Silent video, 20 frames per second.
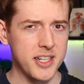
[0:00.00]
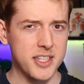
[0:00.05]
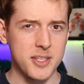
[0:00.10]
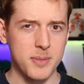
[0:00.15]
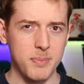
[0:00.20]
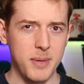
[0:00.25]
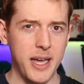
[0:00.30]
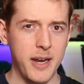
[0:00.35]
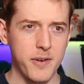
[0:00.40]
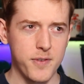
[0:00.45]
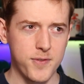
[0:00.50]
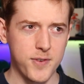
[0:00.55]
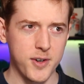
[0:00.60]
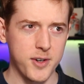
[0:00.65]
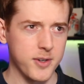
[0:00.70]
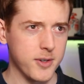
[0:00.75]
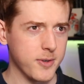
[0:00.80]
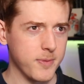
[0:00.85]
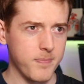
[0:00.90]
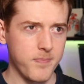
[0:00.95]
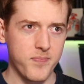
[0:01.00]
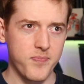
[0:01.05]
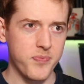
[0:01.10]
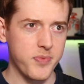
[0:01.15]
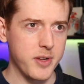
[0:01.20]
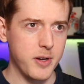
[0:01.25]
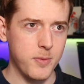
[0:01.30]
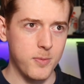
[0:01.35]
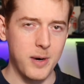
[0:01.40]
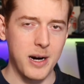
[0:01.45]
it's meant for
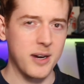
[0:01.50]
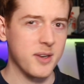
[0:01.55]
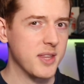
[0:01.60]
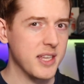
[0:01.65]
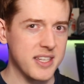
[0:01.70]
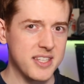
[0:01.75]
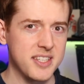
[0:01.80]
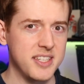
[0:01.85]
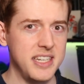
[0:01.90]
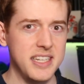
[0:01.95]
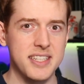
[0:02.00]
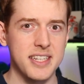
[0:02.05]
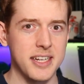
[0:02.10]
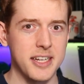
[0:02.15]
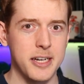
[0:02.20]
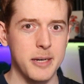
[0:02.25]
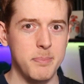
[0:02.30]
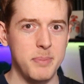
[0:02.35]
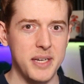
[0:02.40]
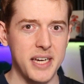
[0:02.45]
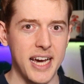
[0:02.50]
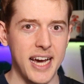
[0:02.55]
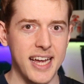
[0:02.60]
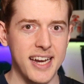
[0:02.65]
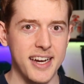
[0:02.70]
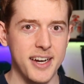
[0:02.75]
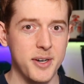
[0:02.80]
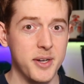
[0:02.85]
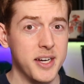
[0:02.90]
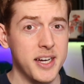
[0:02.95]
where this season could be
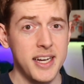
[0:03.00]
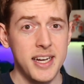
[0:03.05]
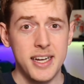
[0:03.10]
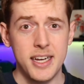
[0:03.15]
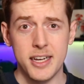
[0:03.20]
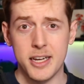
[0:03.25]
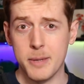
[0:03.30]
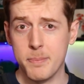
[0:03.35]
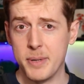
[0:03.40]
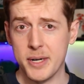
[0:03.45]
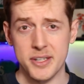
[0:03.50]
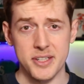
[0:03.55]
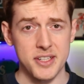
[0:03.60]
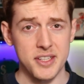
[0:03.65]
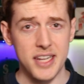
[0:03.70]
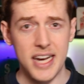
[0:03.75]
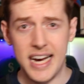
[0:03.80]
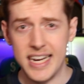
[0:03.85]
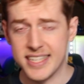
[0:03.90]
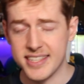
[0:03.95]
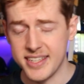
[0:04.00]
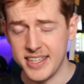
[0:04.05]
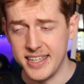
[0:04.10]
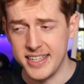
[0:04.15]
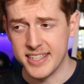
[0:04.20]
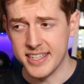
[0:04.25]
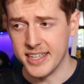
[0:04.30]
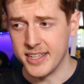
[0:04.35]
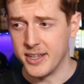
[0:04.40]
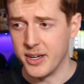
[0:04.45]
headed compared to last
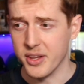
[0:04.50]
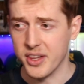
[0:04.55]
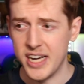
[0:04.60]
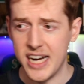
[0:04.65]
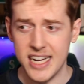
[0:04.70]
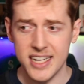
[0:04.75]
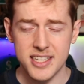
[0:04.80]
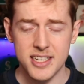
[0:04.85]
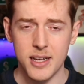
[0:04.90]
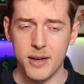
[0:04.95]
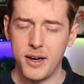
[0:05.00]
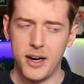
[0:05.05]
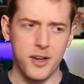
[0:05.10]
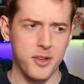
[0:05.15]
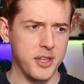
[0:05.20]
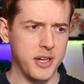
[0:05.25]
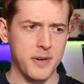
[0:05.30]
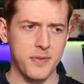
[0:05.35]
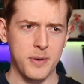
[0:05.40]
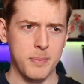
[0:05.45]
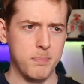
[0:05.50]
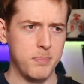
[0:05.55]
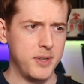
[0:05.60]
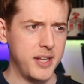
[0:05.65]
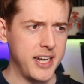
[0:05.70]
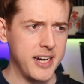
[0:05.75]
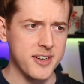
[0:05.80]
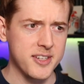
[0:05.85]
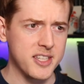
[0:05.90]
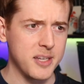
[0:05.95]
season, all that stuff, all the different
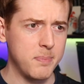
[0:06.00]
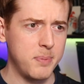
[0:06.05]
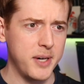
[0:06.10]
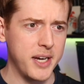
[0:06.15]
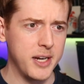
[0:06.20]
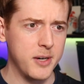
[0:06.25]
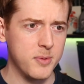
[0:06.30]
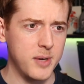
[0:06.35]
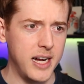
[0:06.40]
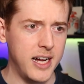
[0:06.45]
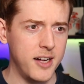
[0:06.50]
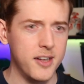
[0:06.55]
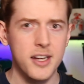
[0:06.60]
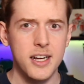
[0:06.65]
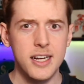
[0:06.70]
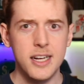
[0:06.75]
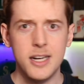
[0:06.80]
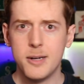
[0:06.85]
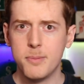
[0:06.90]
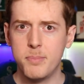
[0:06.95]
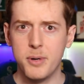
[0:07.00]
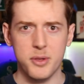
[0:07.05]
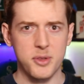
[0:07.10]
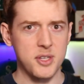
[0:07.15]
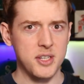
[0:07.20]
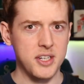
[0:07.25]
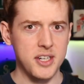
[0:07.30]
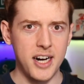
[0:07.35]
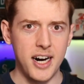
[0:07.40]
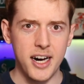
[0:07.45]
players that played well, both
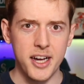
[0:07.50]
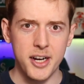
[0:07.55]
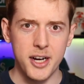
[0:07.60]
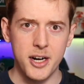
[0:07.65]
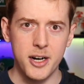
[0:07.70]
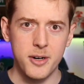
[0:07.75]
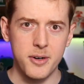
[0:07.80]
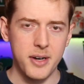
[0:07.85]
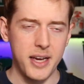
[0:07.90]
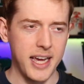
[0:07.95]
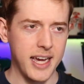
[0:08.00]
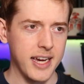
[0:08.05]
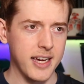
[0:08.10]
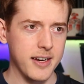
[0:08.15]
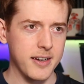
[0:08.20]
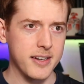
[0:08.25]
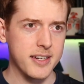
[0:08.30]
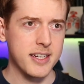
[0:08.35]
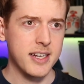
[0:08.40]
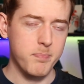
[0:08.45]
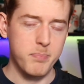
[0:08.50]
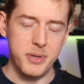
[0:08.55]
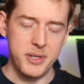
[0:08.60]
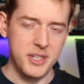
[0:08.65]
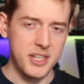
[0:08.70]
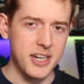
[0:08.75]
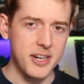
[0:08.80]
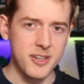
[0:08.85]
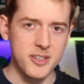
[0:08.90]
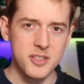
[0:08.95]
Donato and
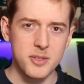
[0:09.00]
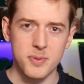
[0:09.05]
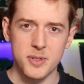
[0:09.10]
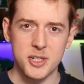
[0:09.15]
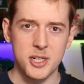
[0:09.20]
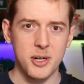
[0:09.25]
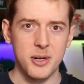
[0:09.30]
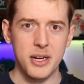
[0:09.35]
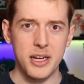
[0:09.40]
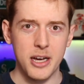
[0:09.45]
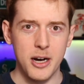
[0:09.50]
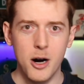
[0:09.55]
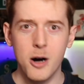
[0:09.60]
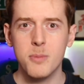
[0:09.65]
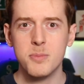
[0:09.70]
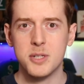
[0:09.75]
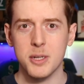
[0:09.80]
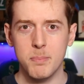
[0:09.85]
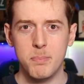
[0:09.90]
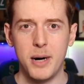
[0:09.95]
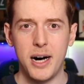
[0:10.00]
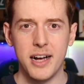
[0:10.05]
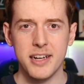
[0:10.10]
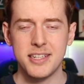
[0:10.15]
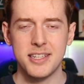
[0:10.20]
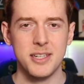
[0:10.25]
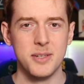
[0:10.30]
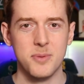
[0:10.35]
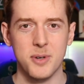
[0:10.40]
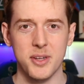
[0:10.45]
Beniers returning home to
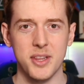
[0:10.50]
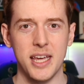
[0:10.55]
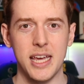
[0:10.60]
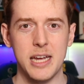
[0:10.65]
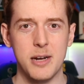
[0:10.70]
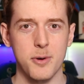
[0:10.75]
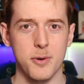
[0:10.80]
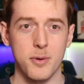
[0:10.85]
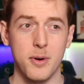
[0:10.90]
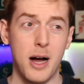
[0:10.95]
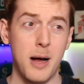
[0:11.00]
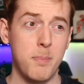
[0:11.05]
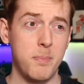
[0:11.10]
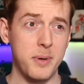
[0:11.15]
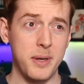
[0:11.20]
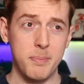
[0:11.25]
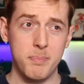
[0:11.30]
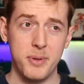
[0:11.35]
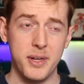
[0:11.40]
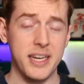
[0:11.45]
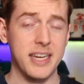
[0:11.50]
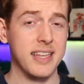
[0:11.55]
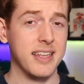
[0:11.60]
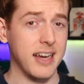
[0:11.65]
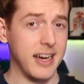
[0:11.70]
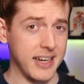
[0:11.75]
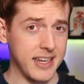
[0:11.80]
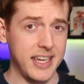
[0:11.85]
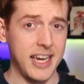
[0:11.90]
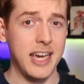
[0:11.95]
Boston where they grew up and playing
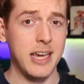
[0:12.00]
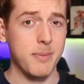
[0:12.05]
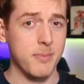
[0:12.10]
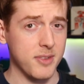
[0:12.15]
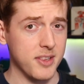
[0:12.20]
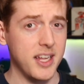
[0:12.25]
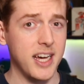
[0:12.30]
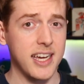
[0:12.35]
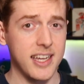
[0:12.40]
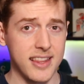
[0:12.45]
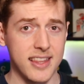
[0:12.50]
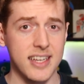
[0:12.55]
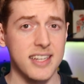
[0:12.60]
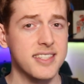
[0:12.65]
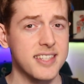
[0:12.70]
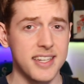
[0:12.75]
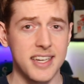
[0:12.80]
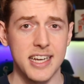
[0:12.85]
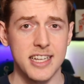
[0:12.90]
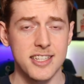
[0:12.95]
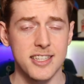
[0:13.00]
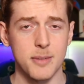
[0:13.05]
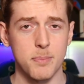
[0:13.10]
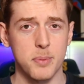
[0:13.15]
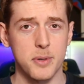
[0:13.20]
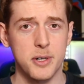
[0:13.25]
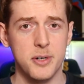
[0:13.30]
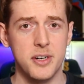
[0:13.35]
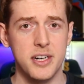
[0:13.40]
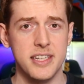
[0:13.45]
a game like this against the
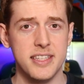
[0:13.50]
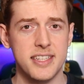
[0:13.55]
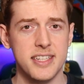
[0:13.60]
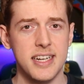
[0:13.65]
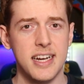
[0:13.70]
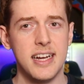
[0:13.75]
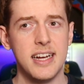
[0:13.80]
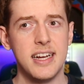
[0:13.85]
Bruins.